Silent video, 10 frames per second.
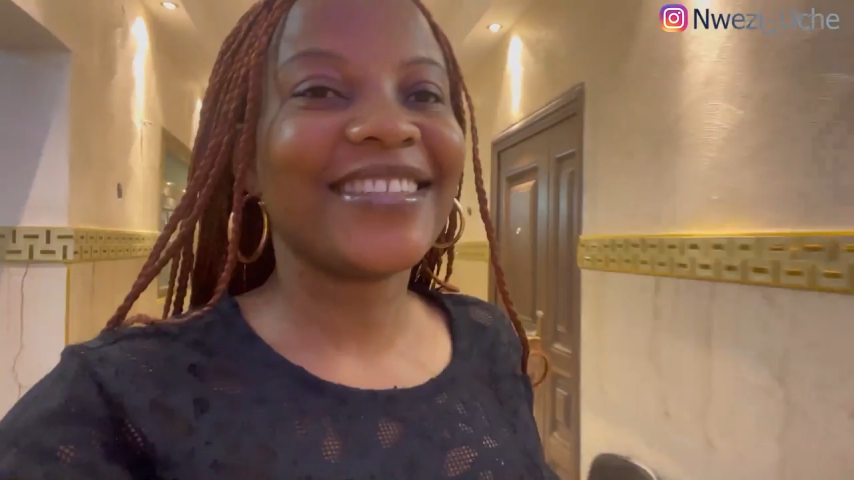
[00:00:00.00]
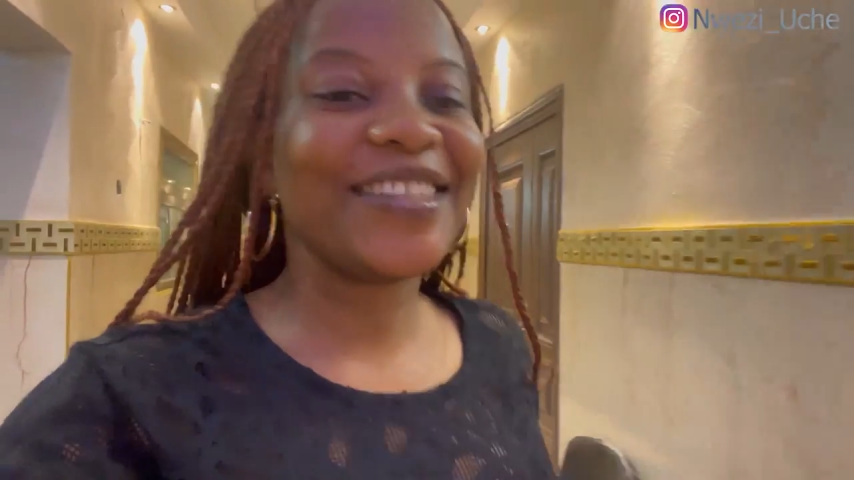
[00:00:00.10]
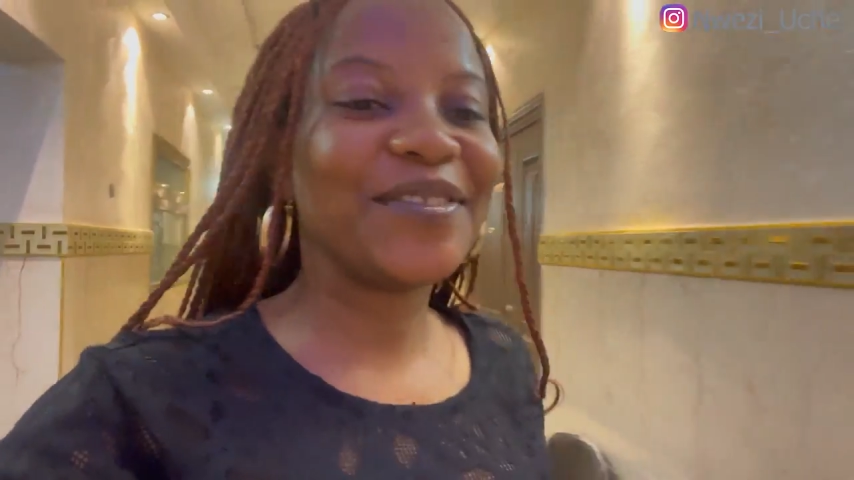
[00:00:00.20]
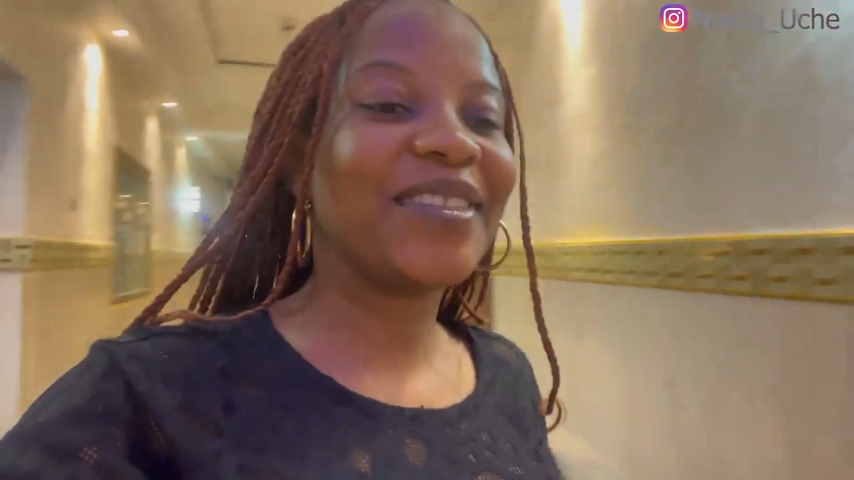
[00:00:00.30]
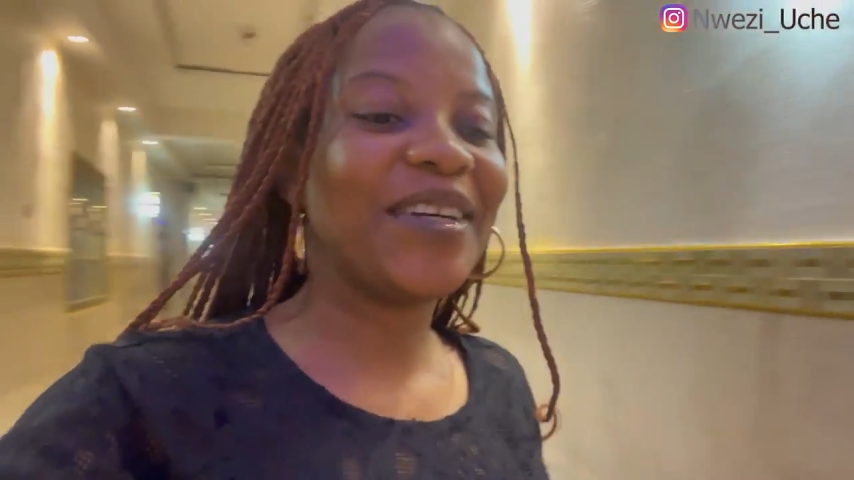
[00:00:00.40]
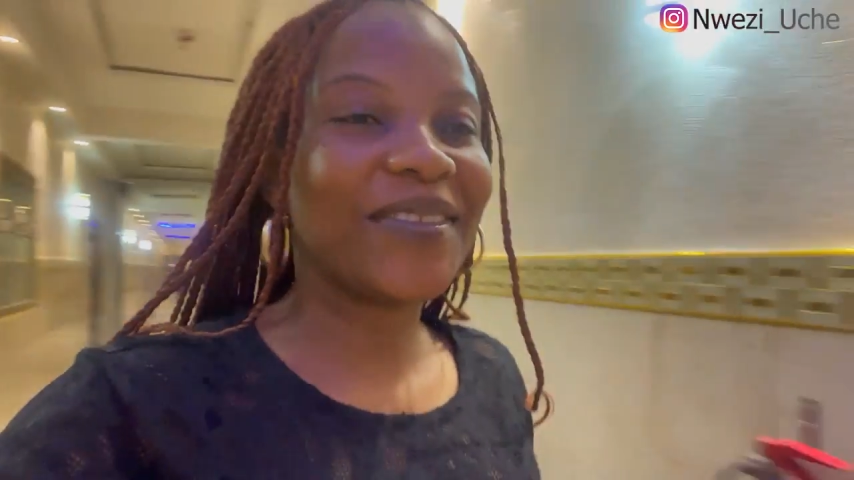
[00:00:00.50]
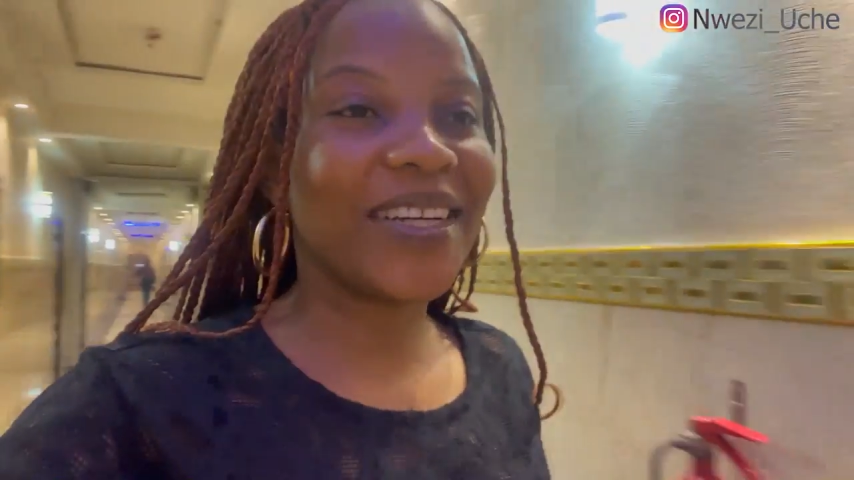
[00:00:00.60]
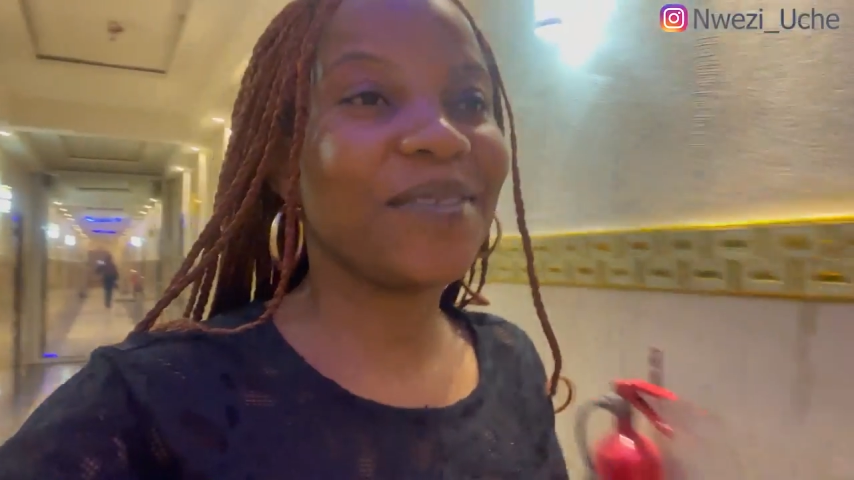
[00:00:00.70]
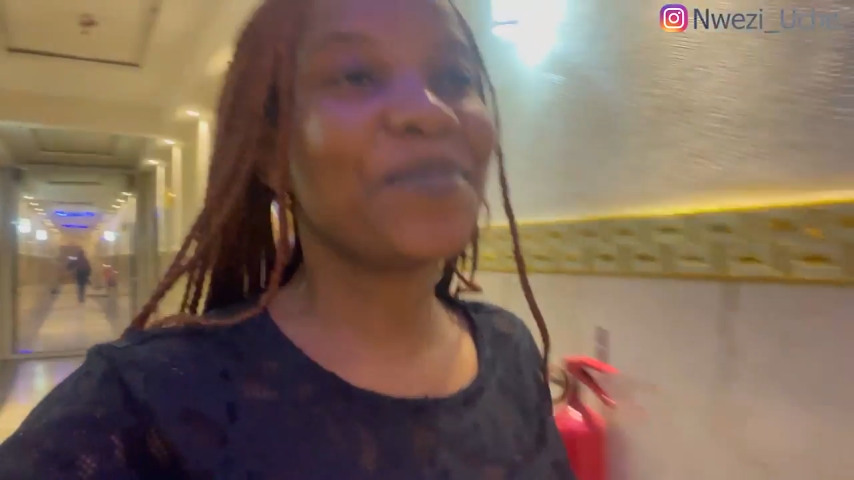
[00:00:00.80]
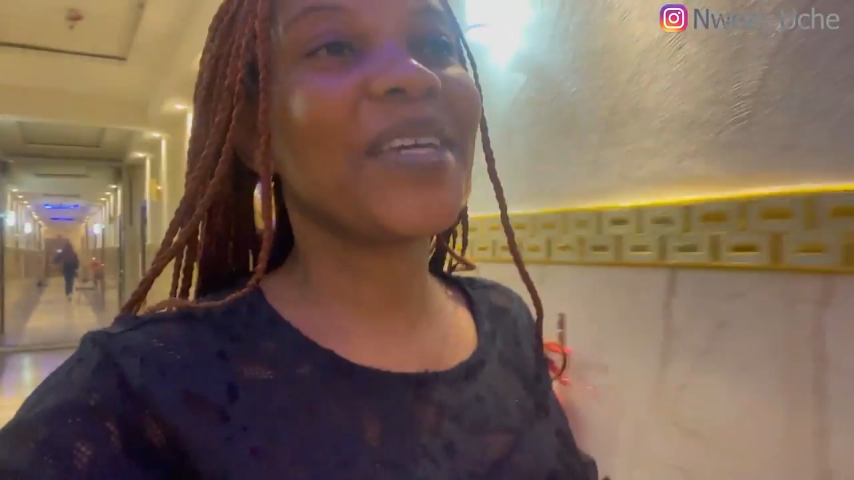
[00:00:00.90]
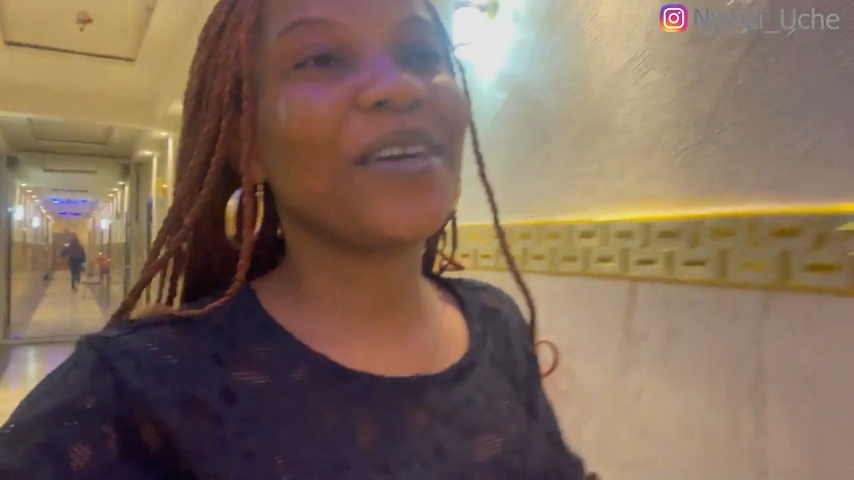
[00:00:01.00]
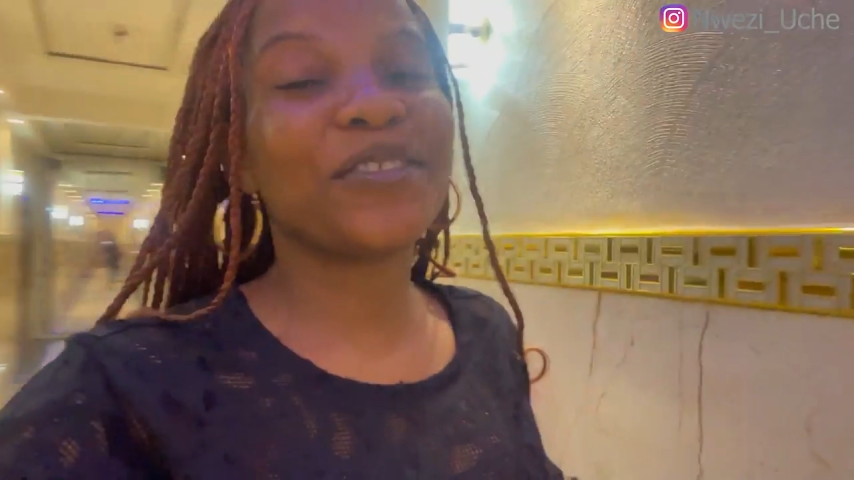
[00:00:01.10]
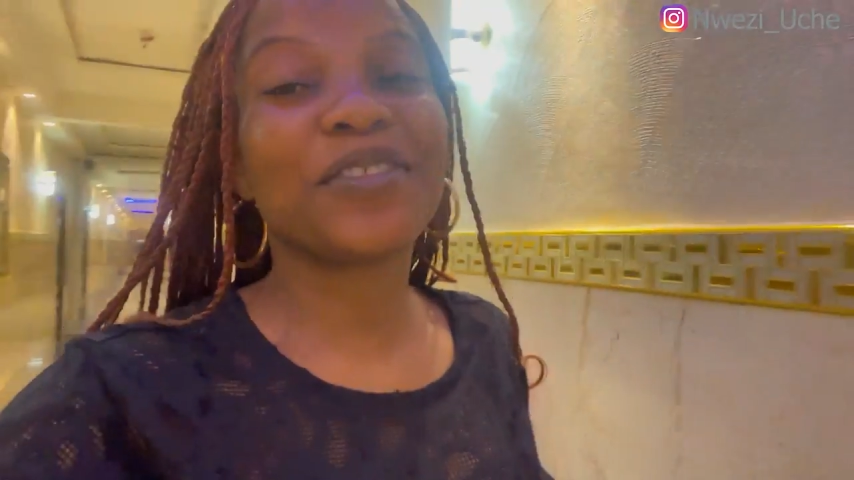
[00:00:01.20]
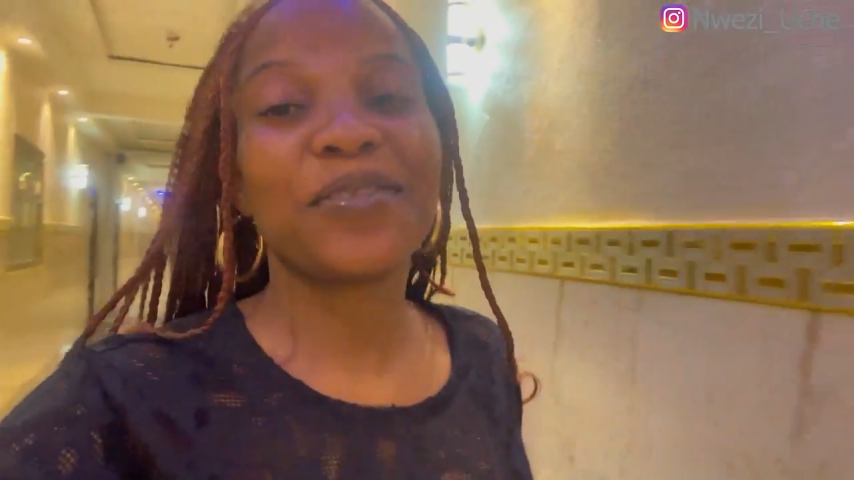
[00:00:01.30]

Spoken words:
Even after me, I was so